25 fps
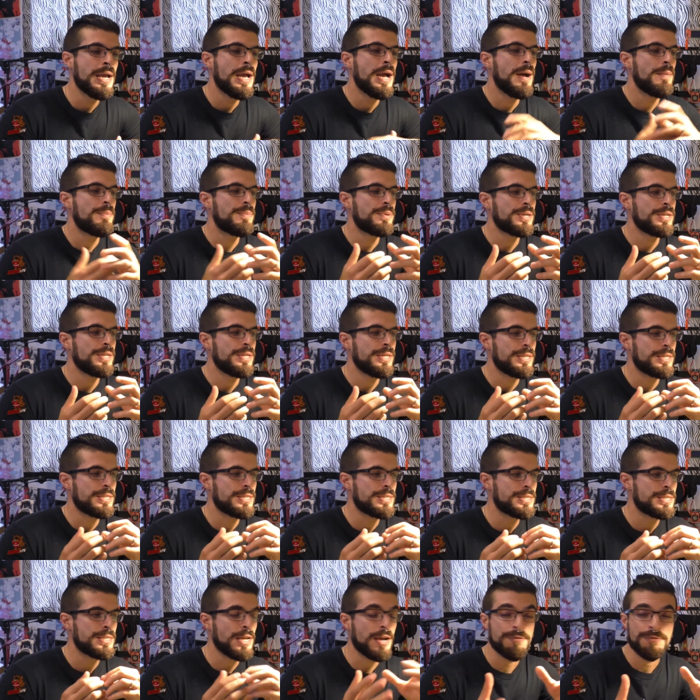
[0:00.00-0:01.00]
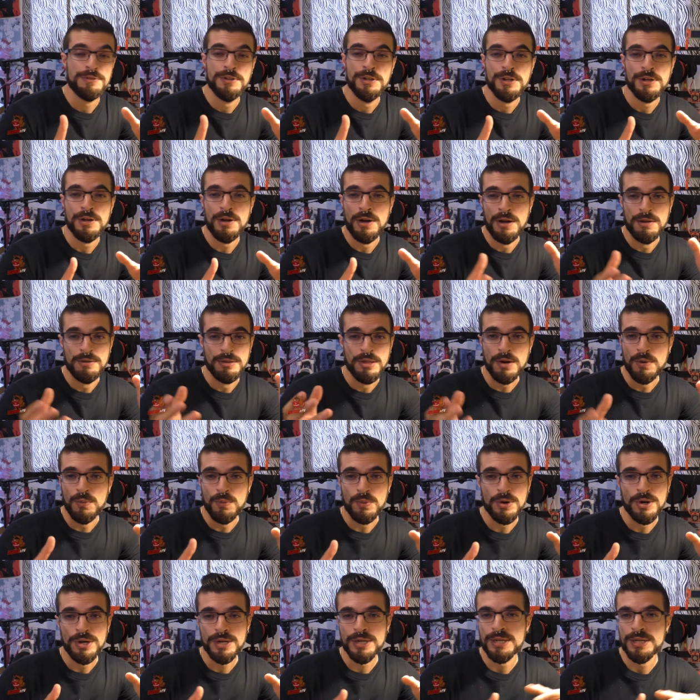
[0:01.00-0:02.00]
a pretty tough year, a lot of
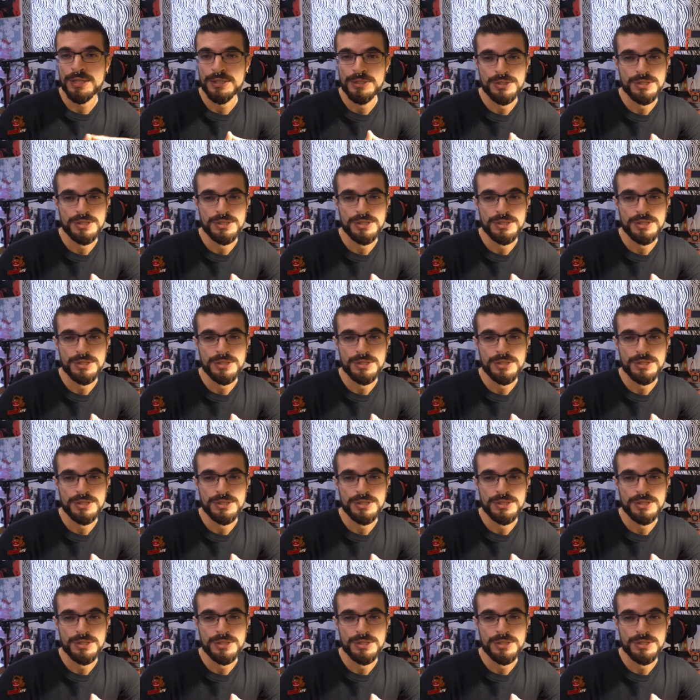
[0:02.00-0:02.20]
work,